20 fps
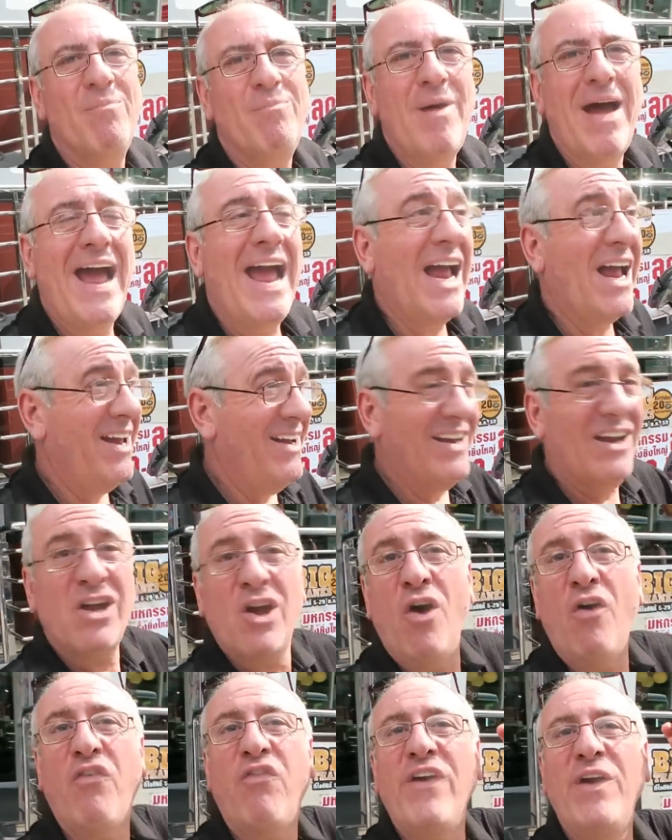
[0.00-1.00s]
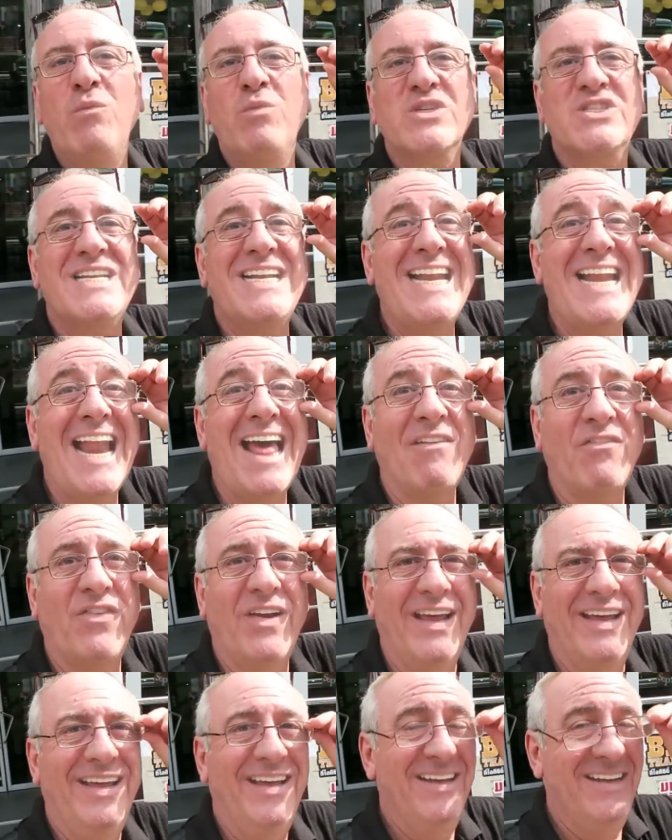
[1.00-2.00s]
we're back. Coffee was
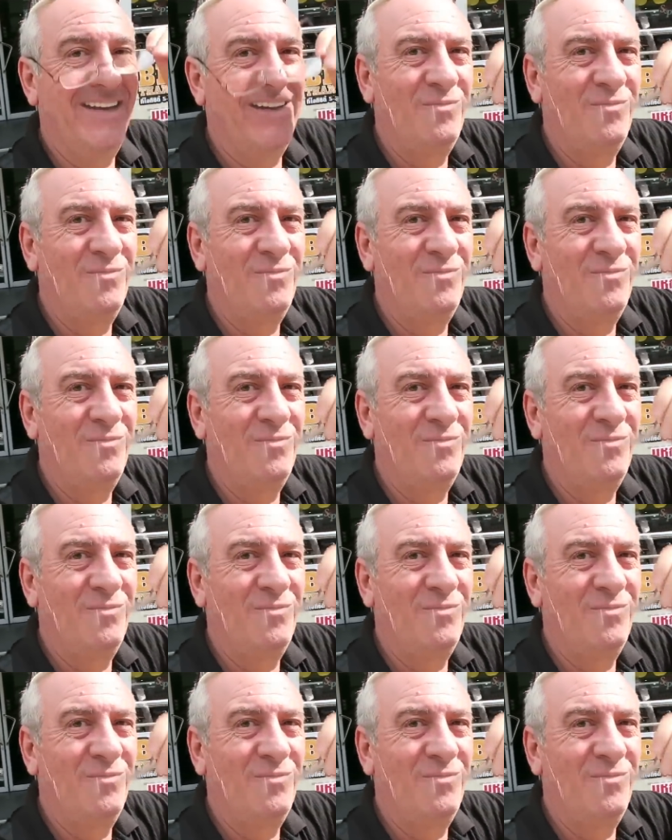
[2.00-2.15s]
lovely.